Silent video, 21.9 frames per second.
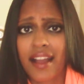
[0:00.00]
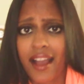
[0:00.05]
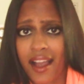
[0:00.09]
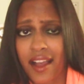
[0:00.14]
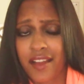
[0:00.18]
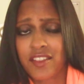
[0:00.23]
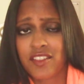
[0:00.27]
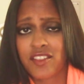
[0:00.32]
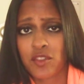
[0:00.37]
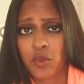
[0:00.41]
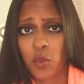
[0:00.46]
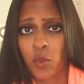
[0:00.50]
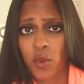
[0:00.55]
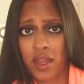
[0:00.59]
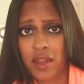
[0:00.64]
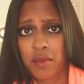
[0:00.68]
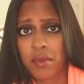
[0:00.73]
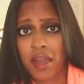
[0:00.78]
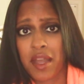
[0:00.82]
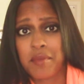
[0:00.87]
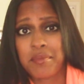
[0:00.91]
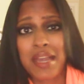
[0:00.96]
asked
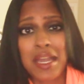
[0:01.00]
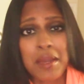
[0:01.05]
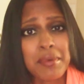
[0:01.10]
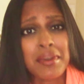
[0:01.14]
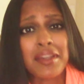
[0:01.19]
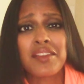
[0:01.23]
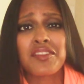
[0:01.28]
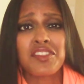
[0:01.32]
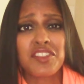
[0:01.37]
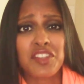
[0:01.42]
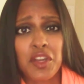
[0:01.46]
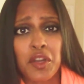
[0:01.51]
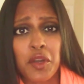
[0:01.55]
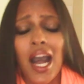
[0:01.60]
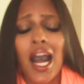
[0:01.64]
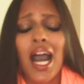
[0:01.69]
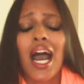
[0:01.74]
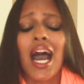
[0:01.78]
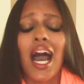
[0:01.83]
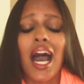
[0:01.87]
when my baby is due.